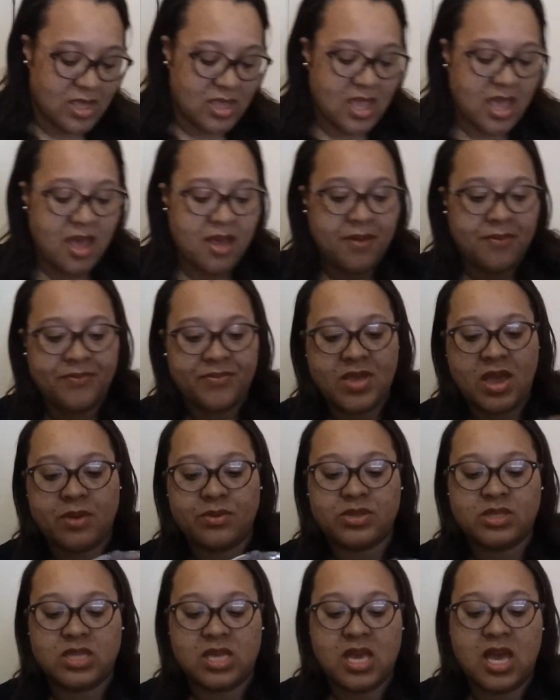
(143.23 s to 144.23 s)
yeah, that
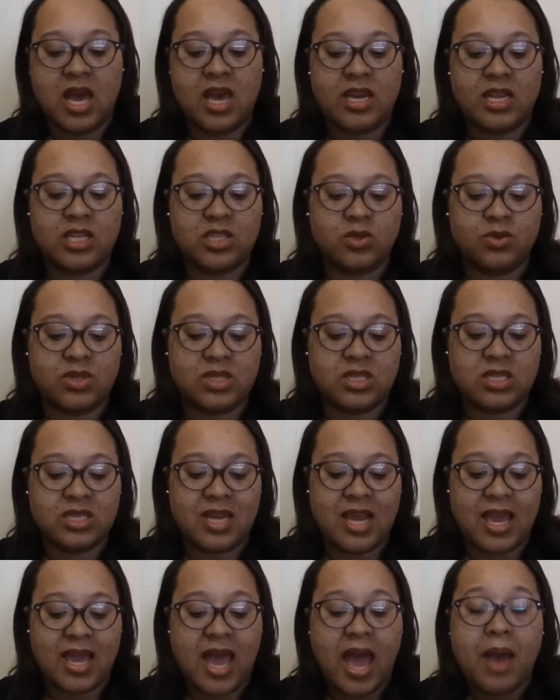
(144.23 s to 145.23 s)
was the Honey Twist
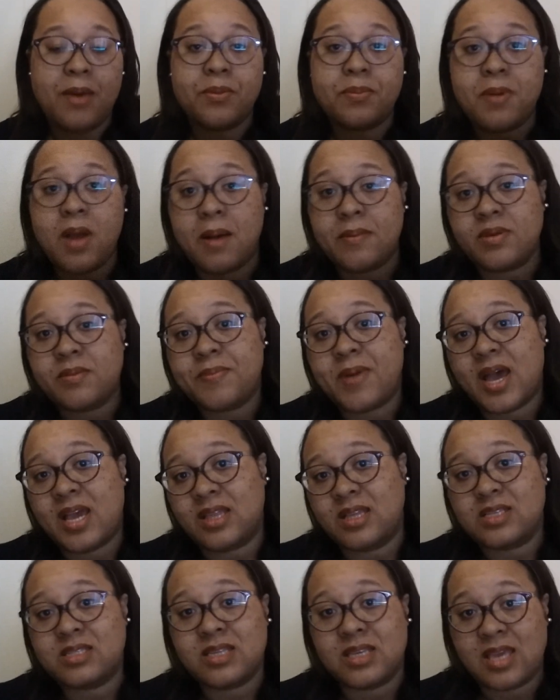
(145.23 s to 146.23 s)
Snack. I would probably buy
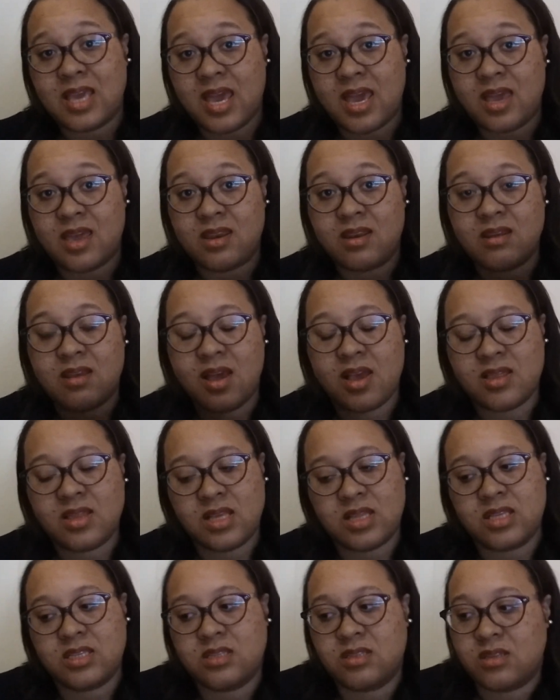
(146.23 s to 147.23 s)
this again. I
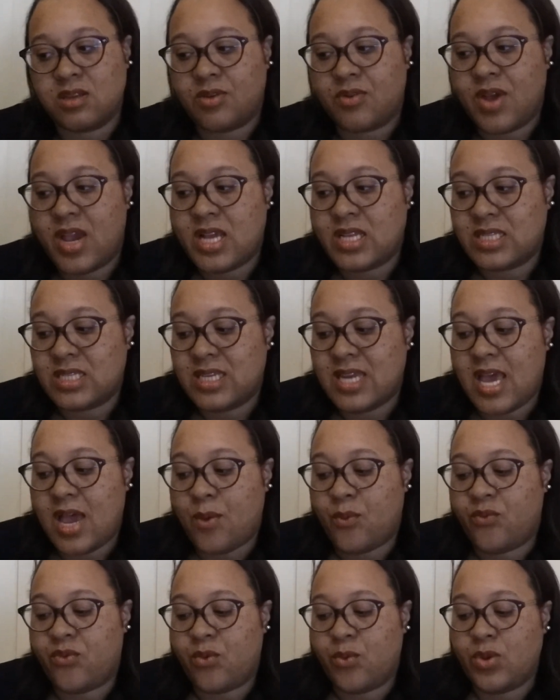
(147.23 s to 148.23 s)
think this is a great
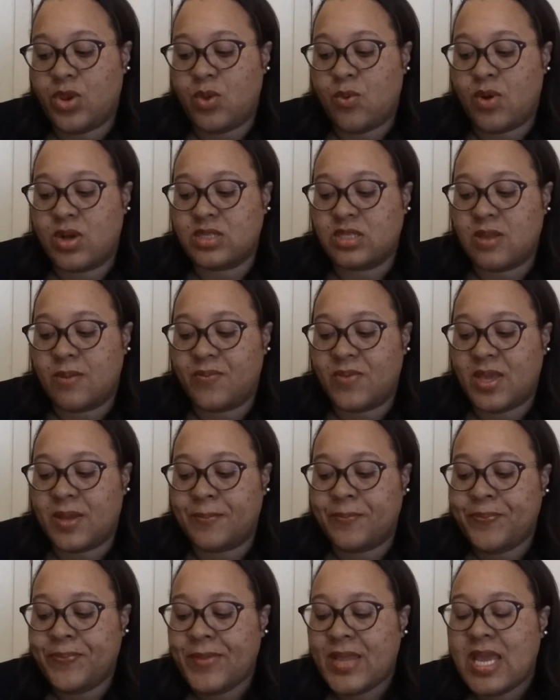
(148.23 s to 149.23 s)
snack for when you want
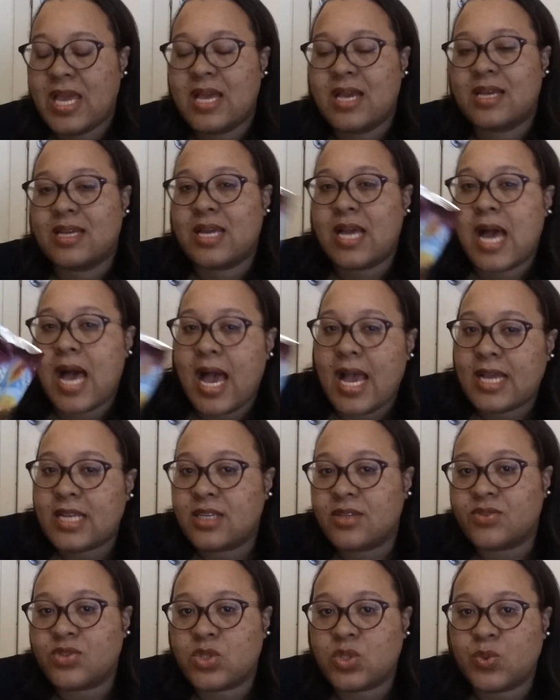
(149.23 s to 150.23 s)
something
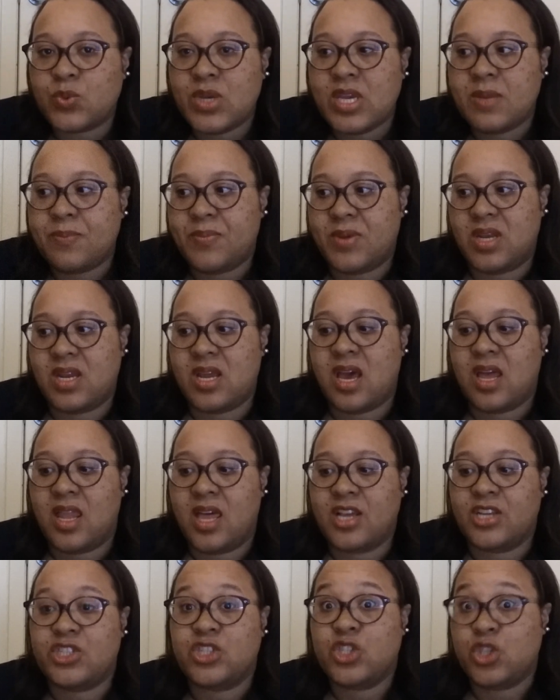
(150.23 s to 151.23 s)
kind of sweet, but not
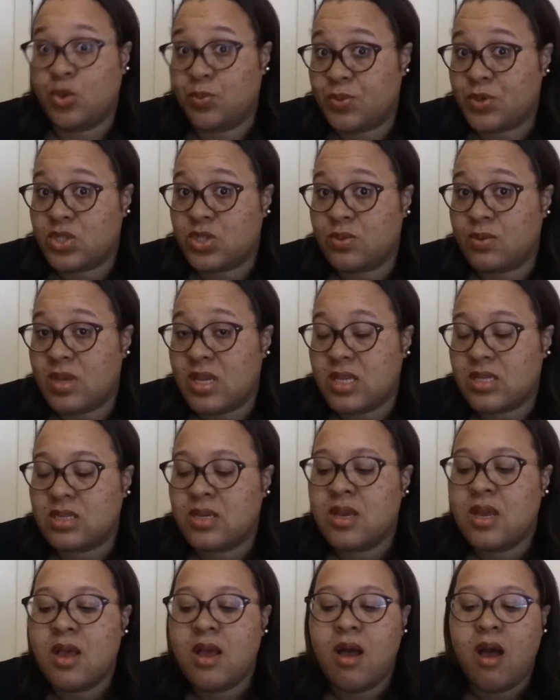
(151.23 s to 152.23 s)
like super sweet.
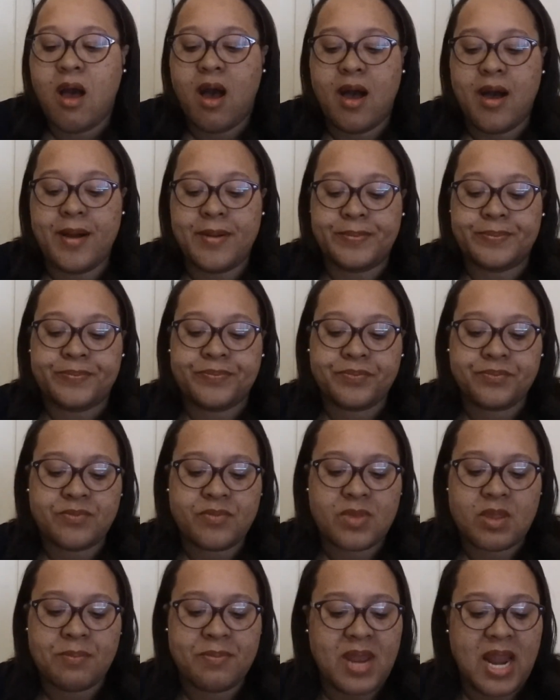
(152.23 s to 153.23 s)

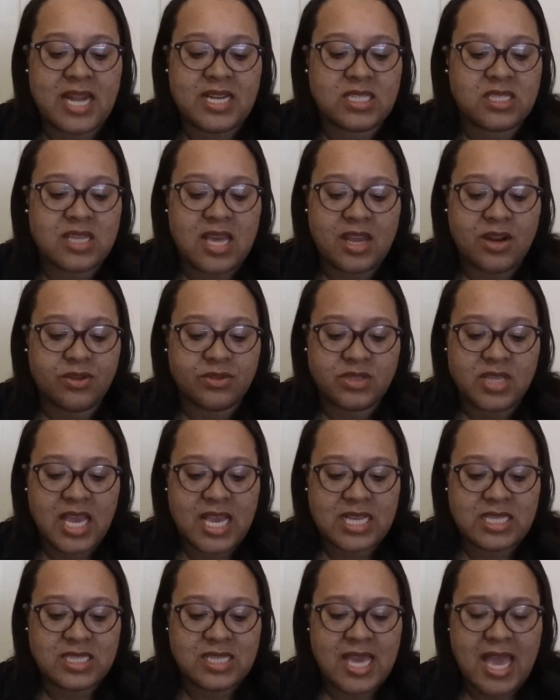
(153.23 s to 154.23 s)
But I don't
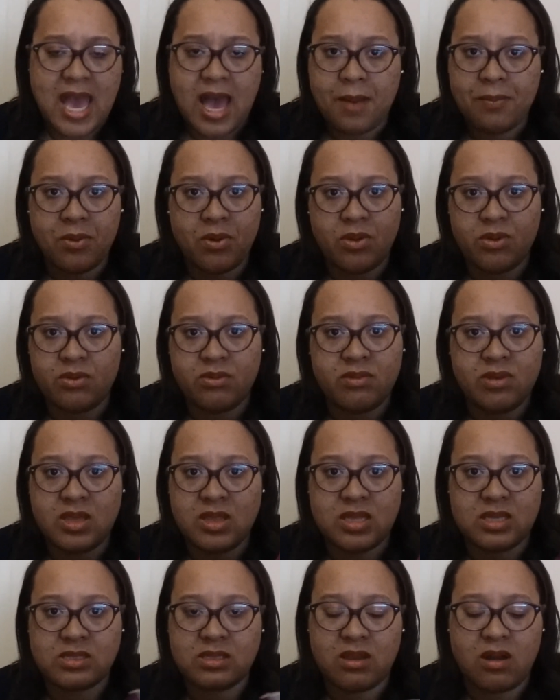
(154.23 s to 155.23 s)
taste the apple
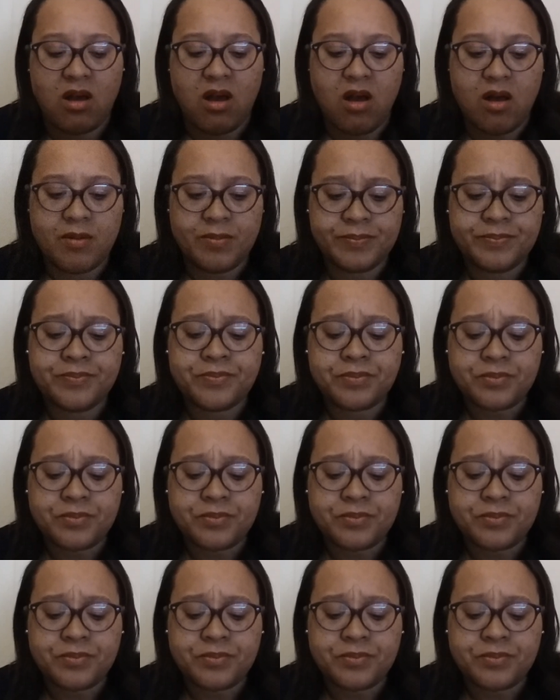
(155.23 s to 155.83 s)
in this at all.